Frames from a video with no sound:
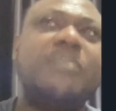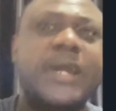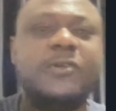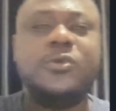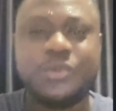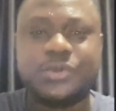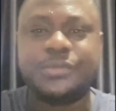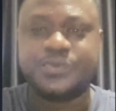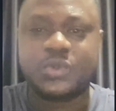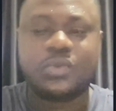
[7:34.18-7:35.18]
by Google,
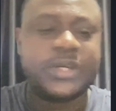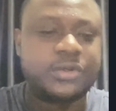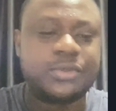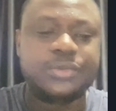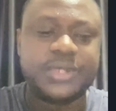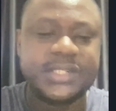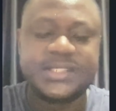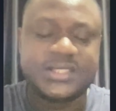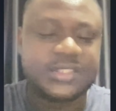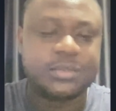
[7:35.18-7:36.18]
where Google releases
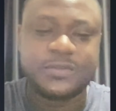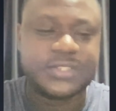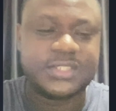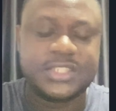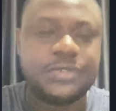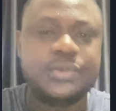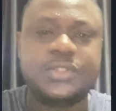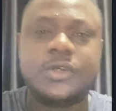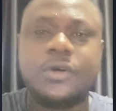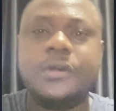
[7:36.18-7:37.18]
some of this
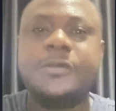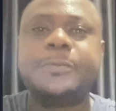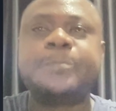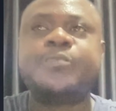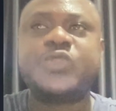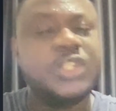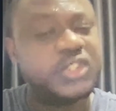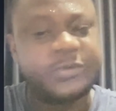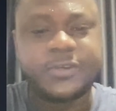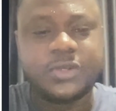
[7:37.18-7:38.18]
news on. You need to
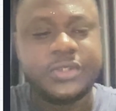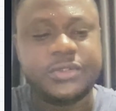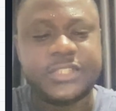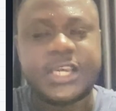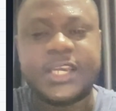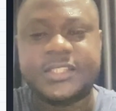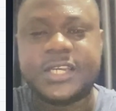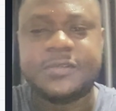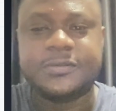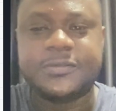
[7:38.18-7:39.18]
be following those guys,
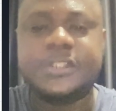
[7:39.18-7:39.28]
and